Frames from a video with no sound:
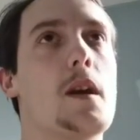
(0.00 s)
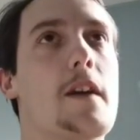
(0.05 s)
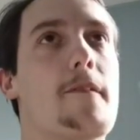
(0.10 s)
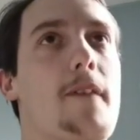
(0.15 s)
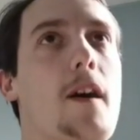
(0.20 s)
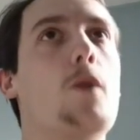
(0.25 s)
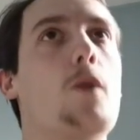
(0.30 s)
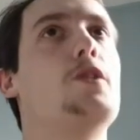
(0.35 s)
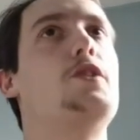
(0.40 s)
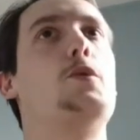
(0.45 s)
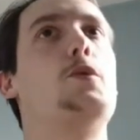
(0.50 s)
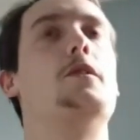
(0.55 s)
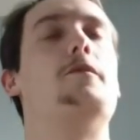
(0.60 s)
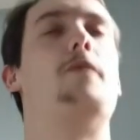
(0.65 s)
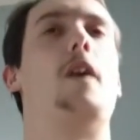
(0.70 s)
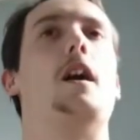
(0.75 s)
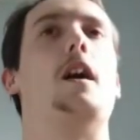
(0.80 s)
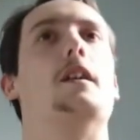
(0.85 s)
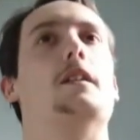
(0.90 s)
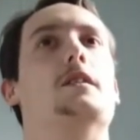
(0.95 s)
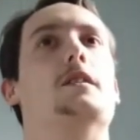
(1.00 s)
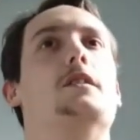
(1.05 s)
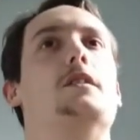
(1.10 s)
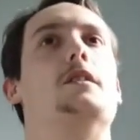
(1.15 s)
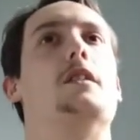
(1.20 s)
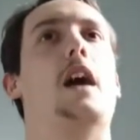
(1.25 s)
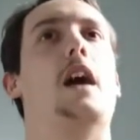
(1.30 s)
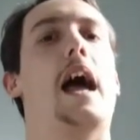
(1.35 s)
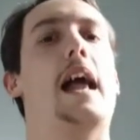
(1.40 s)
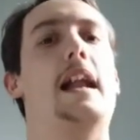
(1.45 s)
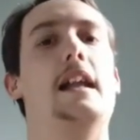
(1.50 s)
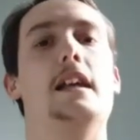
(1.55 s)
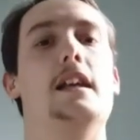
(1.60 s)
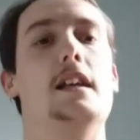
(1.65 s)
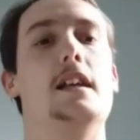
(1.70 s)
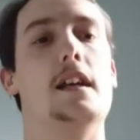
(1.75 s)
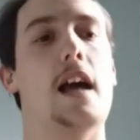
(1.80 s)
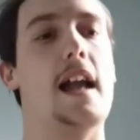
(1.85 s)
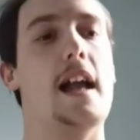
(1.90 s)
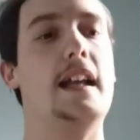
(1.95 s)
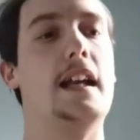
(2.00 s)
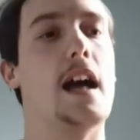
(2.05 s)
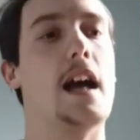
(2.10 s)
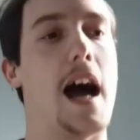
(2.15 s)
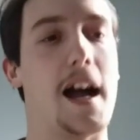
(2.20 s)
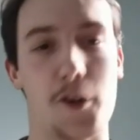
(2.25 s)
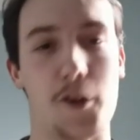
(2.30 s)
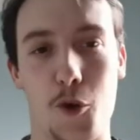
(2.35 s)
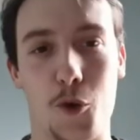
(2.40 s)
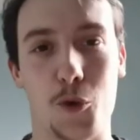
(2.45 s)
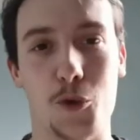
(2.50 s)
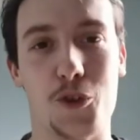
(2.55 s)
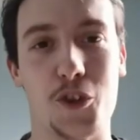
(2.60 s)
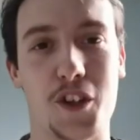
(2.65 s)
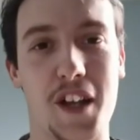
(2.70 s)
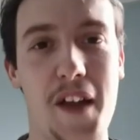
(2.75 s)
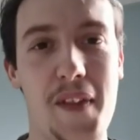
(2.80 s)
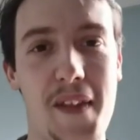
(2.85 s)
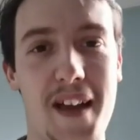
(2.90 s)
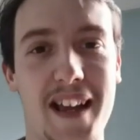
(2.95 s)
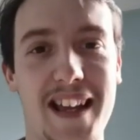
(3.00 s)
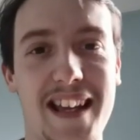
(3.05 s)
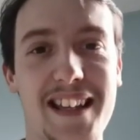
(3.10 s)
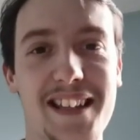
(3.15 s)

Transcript: If I was to advise any adult to get their